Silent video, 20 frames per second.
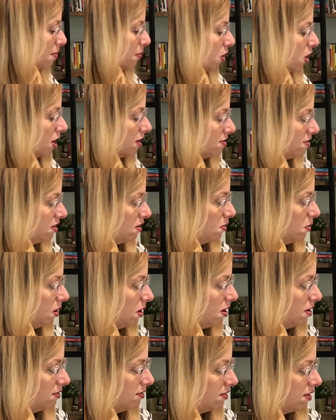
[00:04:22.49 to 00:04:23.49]
Carson will
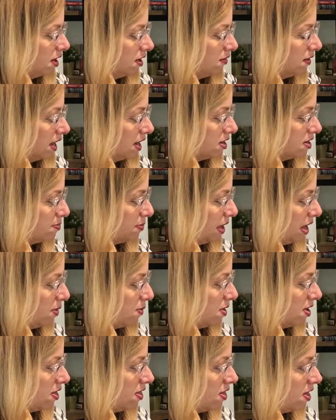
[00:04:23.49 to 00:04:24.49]
also get to play
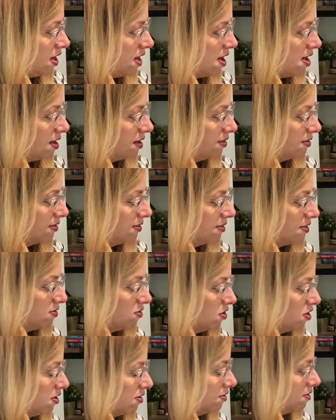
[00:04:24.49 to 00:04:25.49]
with the
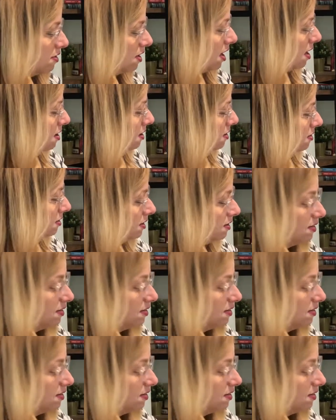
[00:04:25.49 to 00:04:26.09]
scissor skills.